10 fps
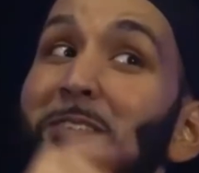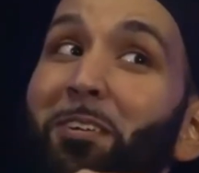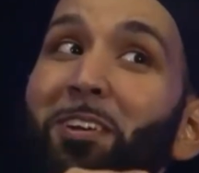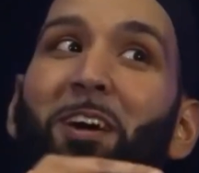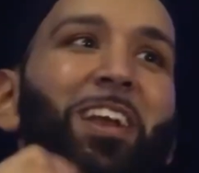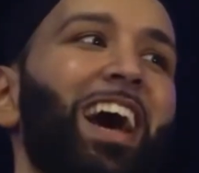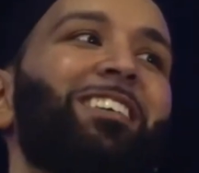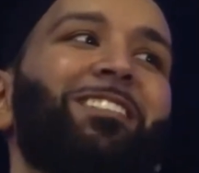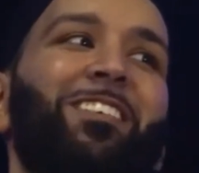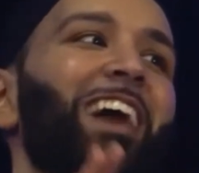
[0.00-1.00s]
don't know, and I
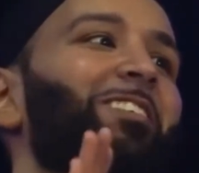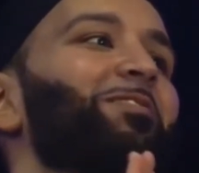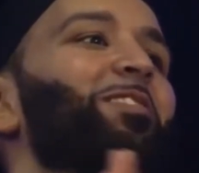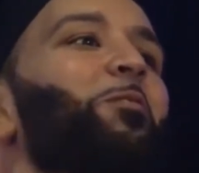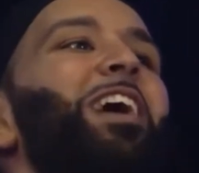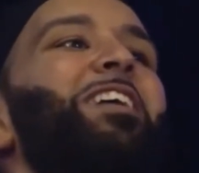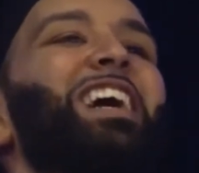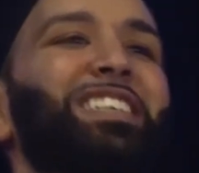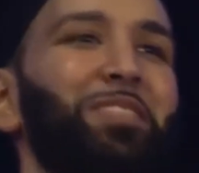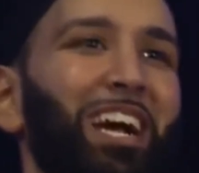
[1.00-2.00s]
don't know. I don't even know why you're
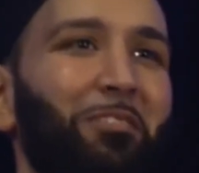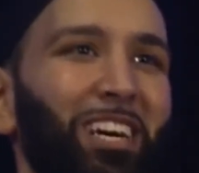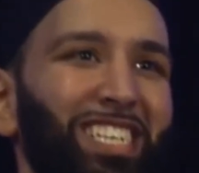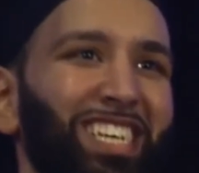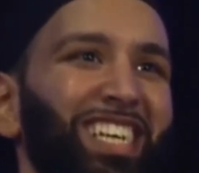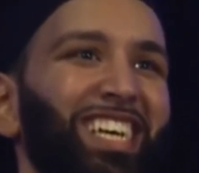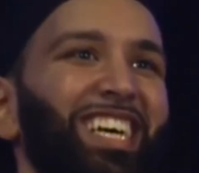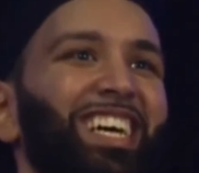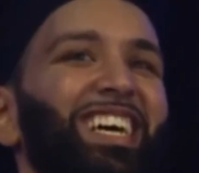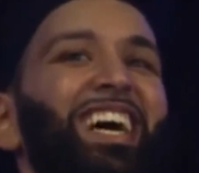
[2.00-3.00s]
asking me that question.
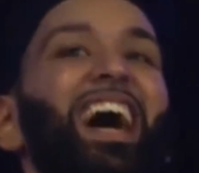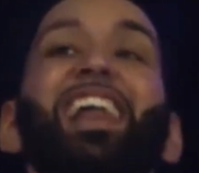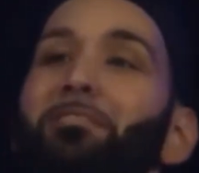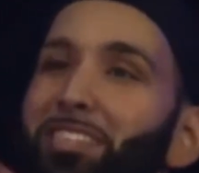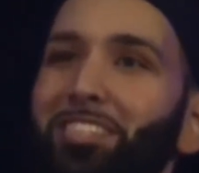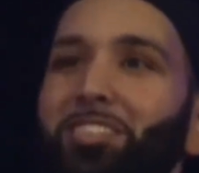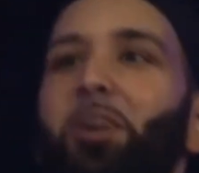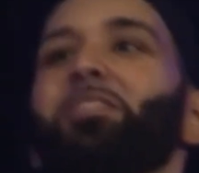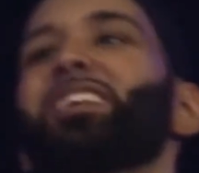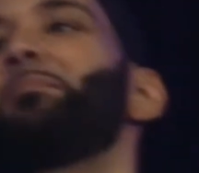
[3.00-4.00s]
And it was to show the